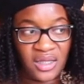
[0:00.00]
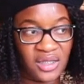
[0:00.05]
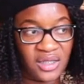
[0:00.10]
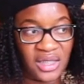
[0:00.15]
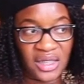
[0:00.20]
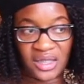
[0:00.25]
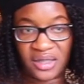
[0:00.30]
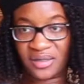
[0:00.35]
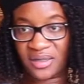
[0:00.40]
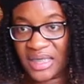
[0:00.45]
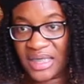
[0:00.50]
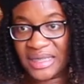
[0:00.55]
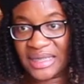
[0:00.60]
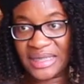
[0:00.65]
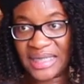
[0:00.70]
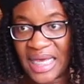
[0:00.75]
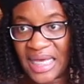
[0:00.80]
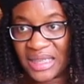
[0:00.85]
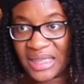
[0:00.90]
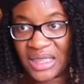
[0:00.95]
Like, they
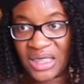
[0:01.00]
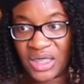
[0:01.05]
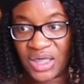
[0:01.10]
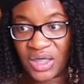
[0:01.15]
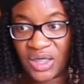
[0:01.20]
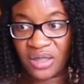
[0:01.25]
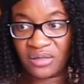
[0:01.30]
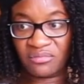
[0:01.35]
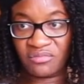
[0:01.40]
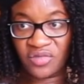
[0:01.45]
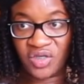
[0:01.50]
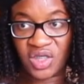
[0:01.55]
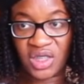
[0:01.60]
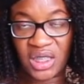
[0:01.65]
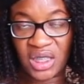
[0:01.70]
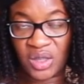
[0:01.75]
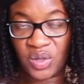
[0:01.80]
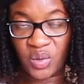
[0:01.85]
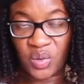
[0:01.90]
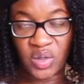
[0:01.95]
sat there.
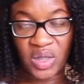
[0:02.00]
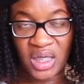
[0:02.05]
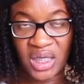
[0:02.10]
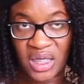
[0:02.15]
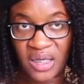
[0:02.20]
She ignored